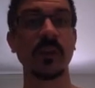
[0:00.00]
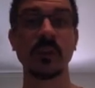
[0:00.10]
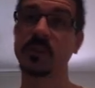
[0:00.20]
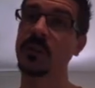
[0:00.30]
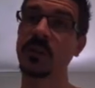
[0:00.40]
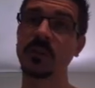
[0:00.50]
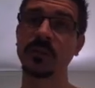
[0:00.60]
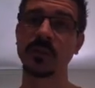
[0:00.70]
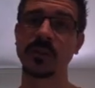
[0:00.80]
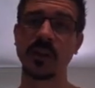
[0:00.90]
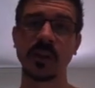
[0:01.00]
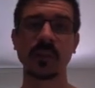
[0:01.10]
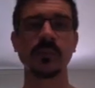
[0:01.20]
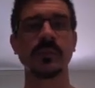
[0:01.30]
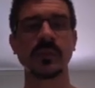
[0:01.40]
So that's it for today.
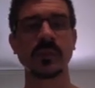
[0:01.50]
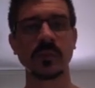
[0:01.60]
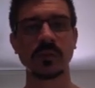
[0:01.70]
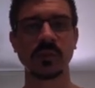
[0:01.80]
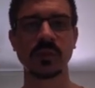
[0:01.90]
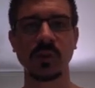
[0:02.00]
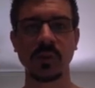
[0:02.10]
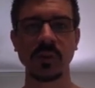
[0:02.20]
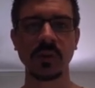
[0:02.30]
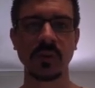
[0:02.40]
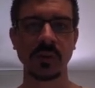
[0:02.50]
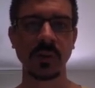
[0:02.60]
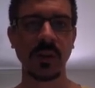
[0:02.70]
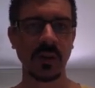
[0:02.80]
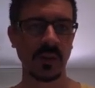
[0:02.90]
Just a little tutorial on
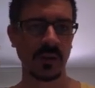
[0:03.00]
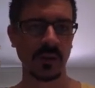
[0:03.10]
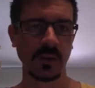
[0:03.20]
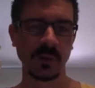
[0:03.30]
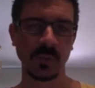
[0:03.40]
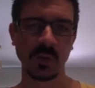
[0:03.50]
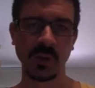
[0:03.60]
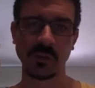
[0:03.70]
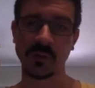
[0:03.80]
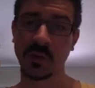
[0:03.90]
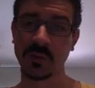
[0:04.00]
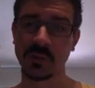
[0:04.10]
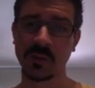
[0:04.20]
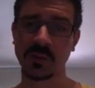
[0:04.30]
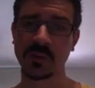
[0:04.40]
the beauty of graph
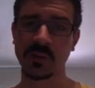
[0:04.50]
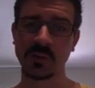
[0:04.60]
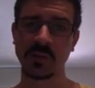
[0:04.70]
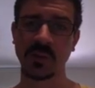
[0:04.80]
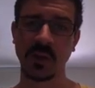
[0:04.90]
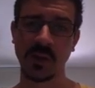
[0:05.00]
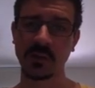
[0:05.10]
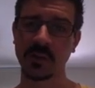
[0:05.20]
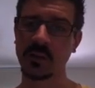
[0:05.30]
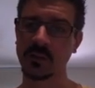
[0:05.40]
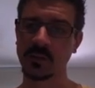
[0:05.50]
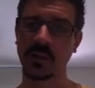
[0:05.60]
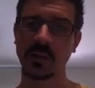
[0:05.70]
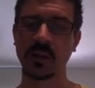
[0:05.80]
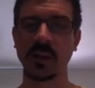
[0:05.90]
search. So get out there,
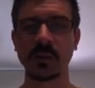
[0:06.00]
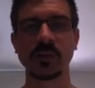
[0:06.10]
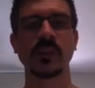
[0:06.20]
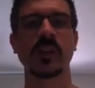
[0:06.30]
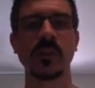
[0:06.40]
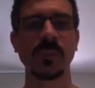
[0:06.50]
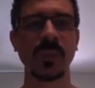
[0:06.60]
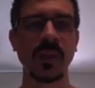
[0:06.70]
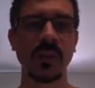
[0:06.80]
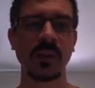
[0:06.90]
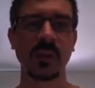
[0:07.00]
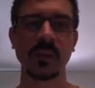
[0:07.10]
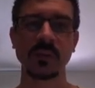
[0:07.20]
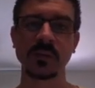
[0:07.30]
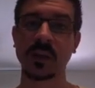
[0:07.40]
get your language set up,
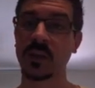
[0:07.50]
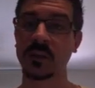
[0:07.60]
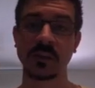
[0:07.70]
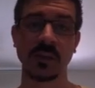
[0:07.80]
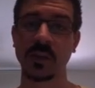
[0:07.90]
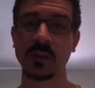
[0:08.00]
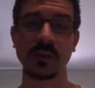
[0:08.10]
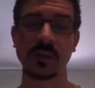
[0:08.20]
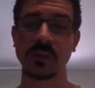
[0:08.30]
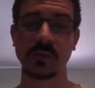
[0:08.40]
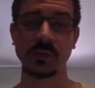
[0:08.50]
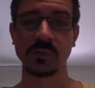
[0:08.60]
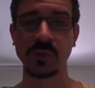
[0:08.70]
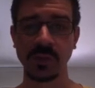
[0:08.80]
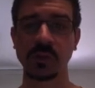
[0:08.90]
and get in and start using it. It's a
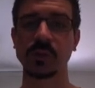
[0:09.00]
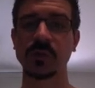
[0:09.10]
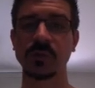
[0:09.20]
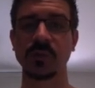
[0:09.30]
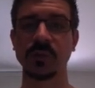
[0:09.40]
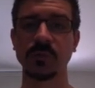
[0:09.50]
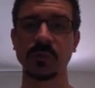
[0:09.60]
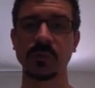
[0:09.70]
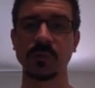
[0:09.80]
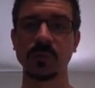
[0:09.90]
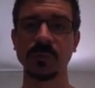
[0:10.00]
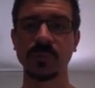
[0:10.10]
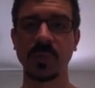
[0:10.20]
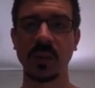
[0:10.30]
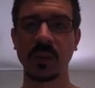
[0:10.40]
really useful tool.
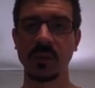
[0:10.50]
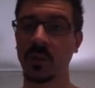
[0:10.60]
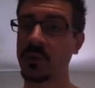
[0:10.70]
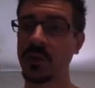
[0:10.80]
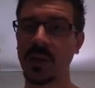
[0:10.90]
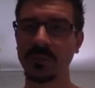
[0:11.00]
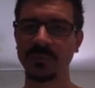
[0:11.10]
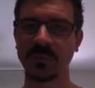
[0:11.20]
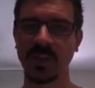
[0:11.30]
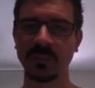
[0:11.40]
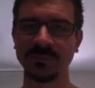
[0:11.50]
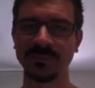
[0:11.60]
Over and out. Ciao.